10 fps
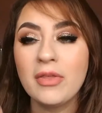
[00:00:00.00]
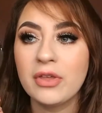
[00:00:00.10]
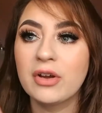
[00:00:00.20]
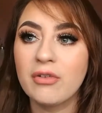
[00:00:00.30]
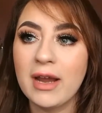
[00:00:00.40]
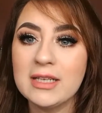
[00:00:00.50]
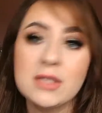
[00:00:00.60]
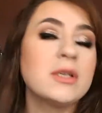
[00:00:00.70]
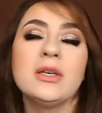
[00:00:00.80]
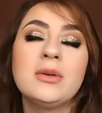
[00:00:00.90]
They're great
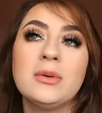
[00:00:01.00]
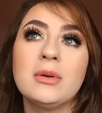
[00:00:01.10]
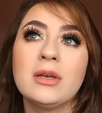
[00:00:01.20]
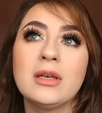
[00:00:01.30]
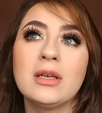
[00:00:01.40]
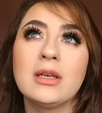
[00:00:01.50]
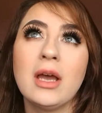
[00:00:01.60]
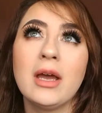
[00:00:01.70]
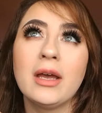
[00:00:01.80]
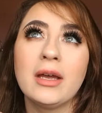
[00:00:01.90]
to,
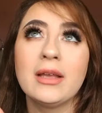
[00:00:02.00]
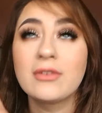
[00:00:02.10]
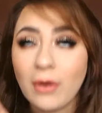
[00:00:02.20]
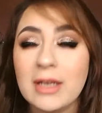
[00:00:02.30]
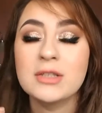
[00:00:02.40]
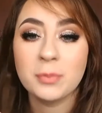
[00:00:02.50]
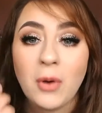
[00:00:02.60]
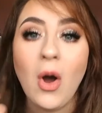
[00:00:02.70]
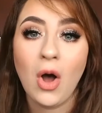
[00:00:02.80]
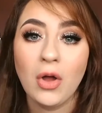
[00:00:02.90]
it's great to
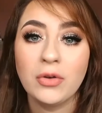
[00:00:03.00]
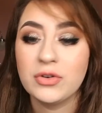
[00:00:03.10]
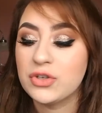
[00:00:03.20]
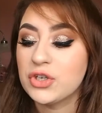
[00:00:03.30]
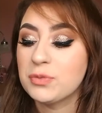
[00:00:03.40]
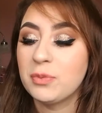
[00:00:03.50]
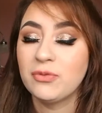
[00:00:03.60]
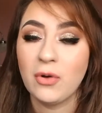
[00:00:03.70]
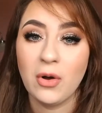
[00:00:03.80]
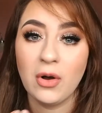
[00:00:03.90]
put on just
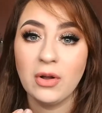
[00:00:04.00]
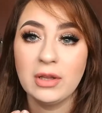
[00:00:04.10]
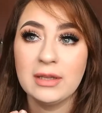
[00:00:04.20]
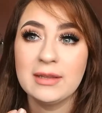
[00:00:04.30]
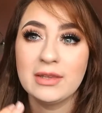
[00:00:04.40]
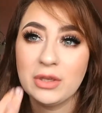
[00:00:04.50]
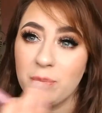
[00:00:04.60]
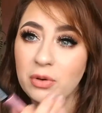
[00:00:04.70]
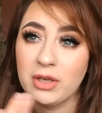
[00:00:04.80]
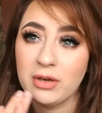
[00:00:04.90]
before you
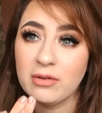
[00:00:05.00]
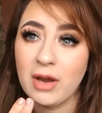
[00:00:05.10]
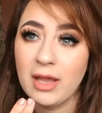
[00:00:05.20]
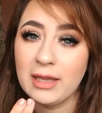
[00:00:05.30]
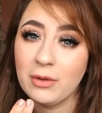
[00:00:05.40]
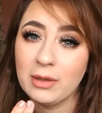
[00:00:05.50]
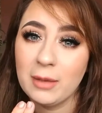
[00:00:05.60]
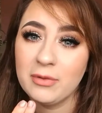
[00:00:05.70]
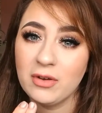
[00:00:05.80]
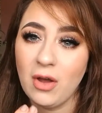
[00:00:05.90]
put your liquid
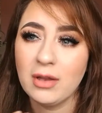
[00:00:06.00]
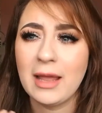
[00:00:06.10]
lipstick on.